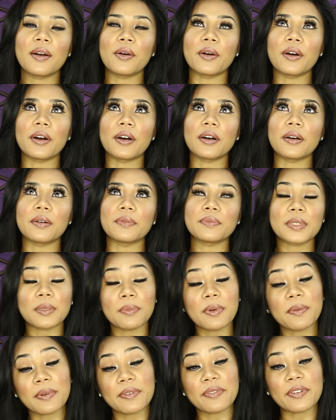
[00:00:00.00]

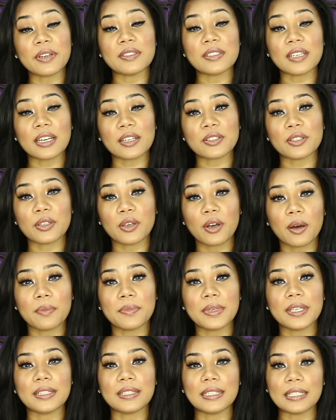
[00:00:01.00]
Some of my friends actually call
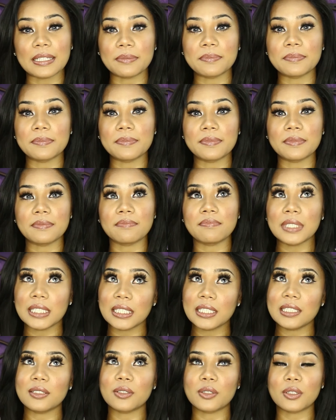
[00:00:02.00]
me Lim
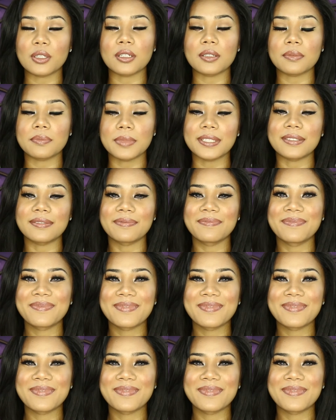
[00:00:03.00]
Me or B.